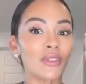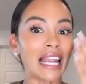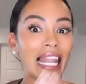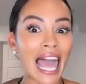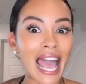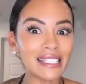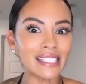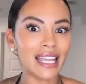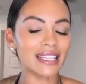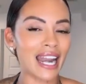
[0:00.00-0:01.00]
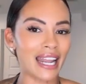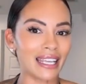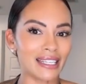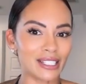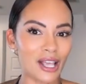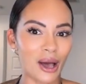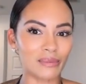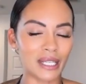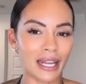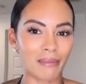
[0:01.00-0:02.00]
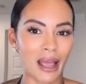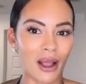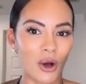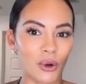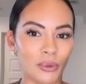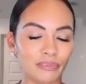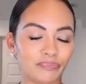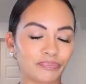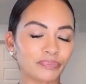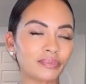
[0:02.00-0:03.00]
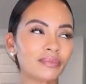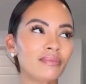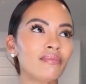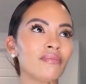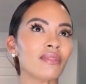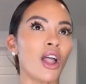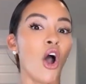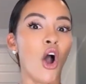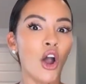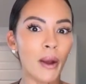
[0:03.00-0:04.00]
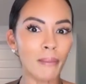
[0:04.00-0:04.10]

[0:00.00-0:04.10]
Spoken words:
smiling together from years ago, but she didn't explicitly reply.